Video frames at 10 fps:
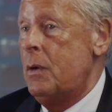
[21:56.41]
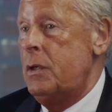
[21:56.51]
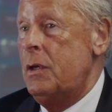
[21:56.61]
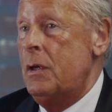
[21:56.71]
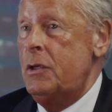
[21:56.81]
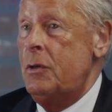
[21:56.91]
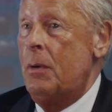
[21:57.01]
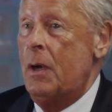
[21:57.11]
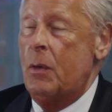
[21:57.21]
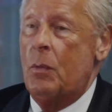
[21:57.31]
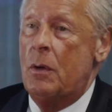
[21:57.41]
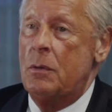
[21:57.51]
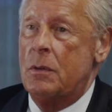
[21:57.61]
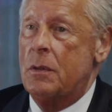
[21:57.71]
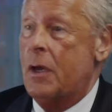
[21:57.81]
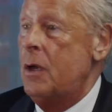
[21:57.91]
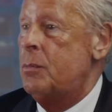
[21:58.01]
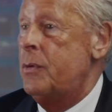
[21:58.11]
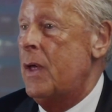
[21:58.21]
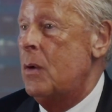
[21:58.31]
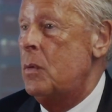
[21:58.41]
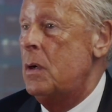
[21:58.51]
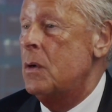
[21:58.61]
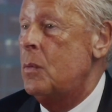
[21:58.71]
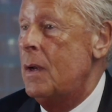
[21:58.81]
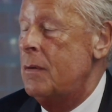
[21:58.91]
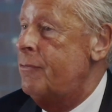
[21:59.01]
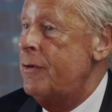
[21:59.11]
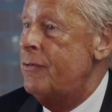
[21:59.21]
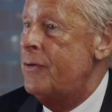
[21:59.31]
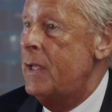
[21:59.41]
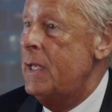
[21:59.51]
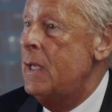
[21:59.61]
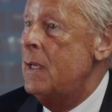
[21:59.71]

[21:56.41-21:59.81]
you might well cope with that work well at 50,